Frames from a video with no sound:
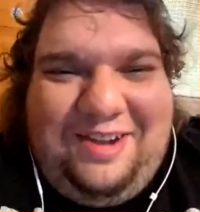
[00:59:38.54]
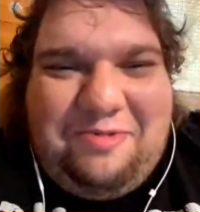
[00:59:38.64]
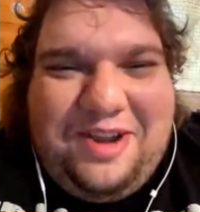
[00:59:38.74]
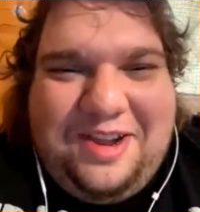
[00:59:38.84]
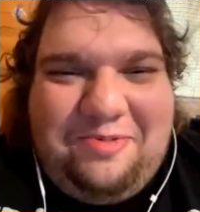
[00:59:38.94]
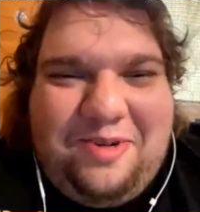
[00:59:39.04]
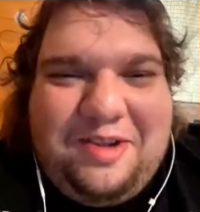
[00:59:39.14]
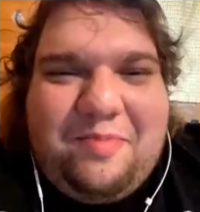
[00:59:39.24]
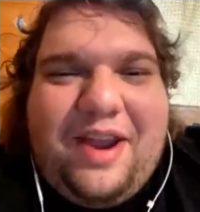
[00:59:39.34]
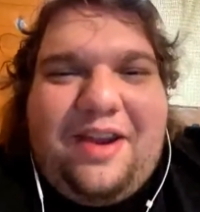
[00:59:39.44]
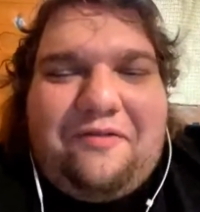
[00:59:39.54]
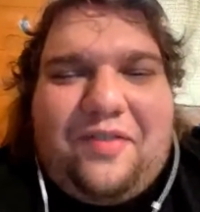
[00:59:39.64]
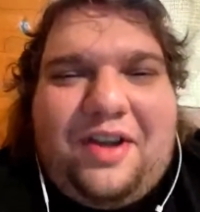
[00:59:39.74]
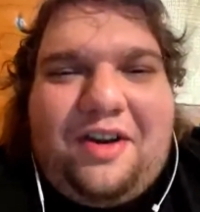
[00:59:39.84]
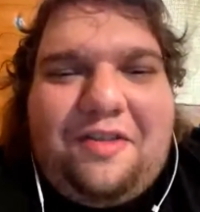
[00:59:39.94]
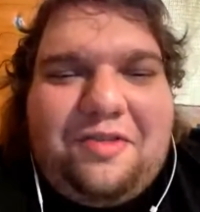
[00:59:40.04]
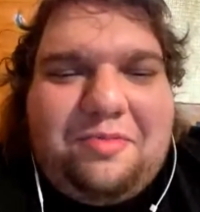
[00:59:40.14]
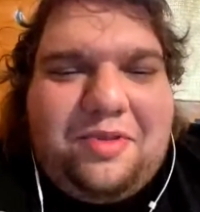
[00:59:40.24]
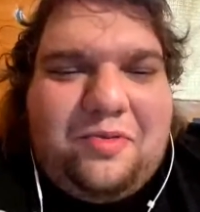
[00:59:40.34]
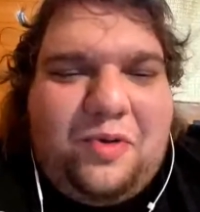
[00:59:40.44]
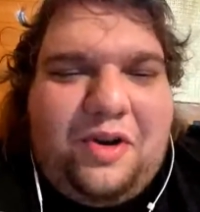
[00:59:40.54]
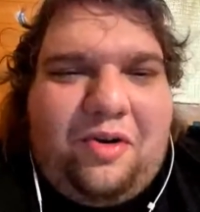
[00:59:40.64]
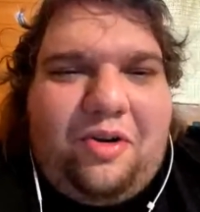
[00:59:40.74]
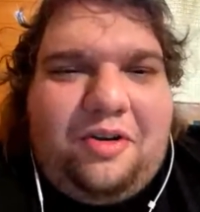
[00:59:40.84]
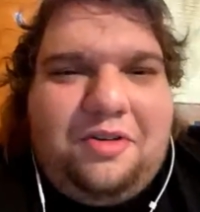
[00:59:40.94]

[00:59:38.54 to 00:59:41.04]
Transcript: We ain't making fun of you, but we are.